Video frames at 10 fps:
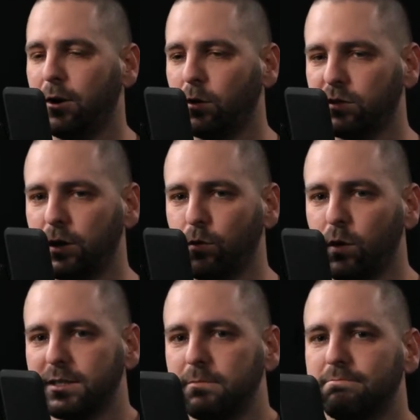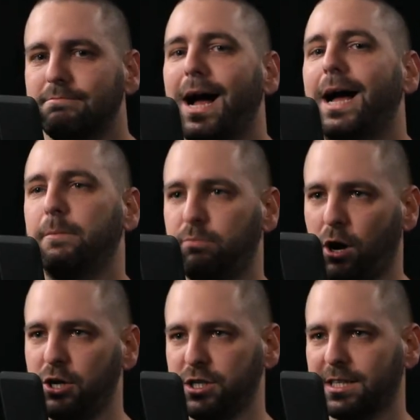And also, it wasn't my
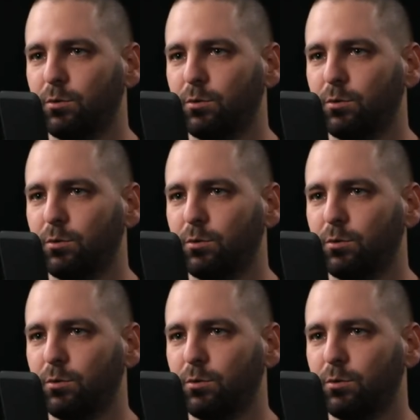project.